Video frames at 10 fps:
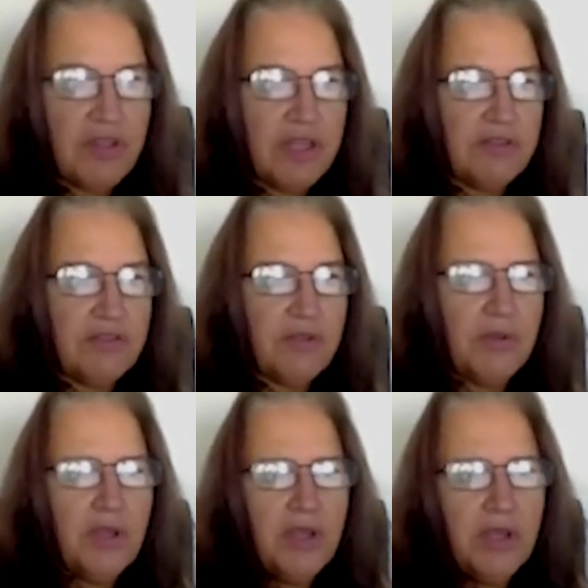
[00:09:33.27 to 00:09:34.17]
So
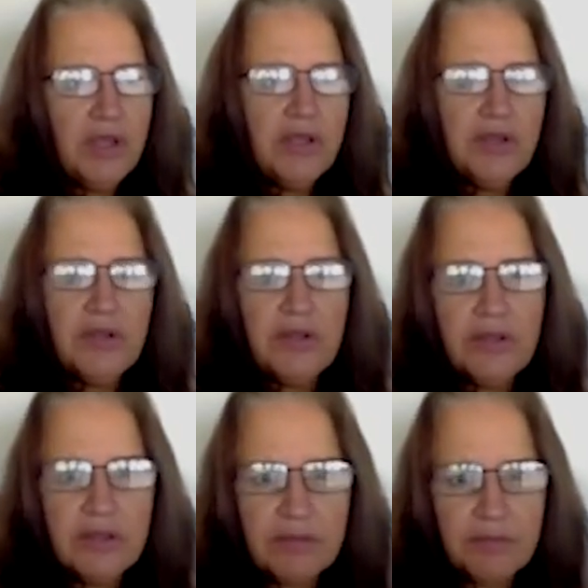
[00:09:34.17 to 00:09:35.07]

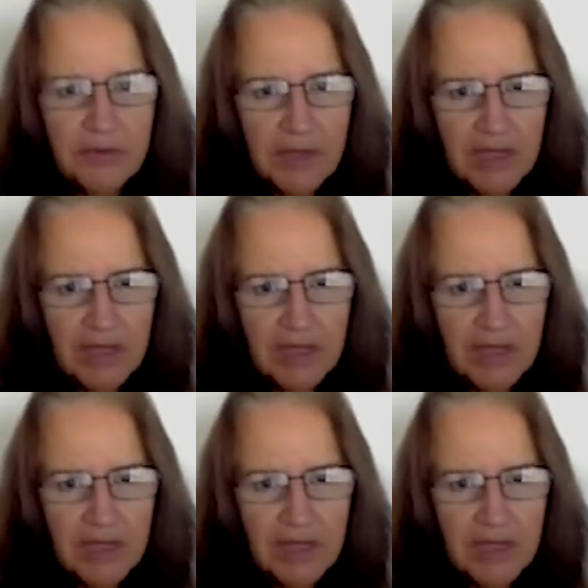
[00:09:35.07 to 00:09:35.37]
the